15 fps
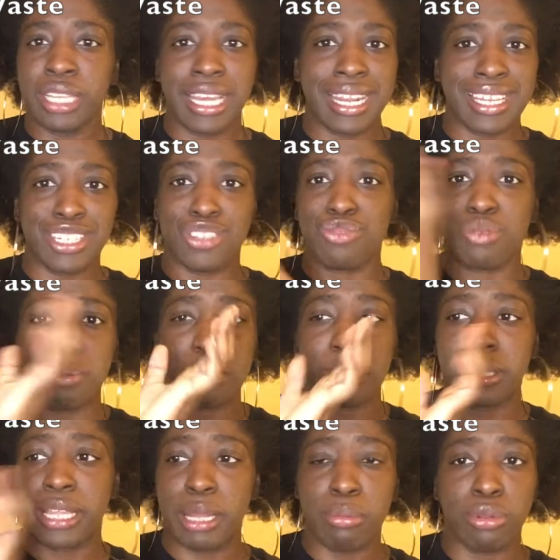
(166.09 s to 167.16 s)
and I just ripped the
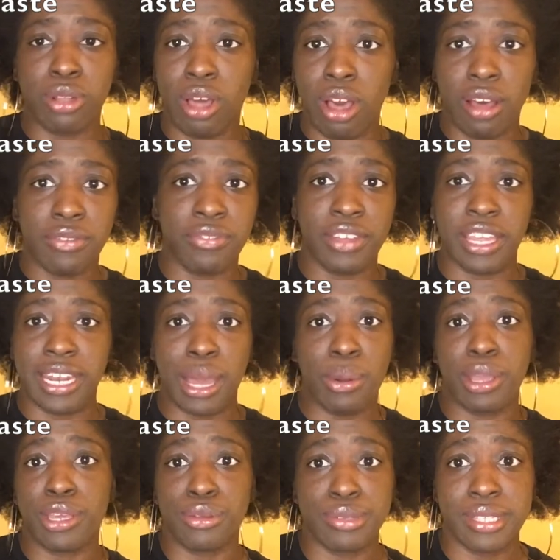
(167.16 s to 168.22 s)
label off, and now
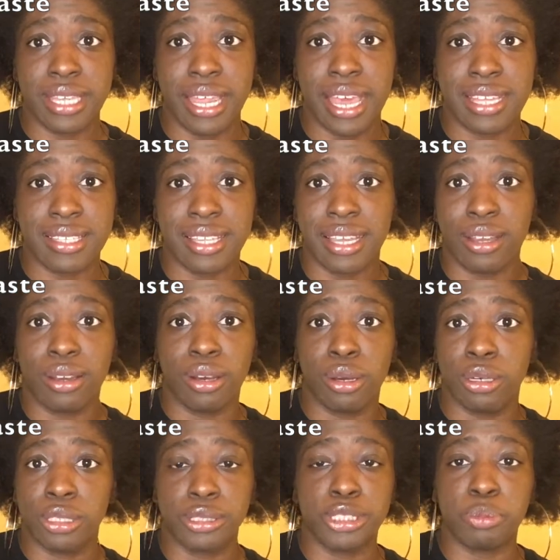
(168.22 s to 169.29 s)
I use it as like
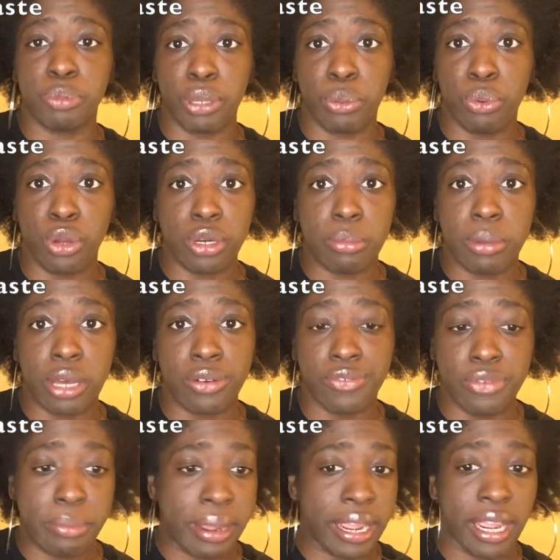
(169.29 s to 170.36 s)
a spray water bottle
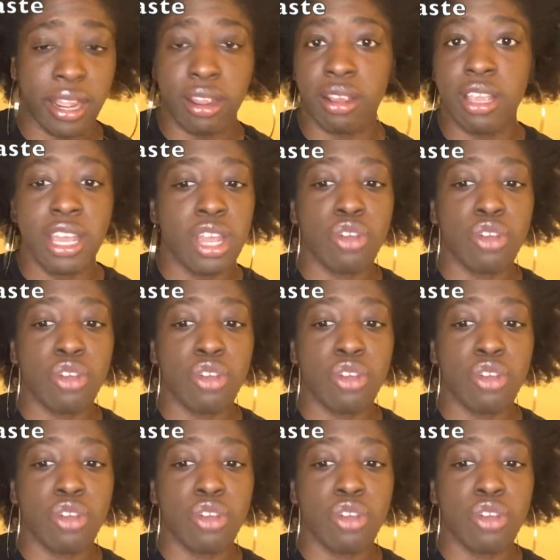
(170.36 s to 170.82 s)
for my hair.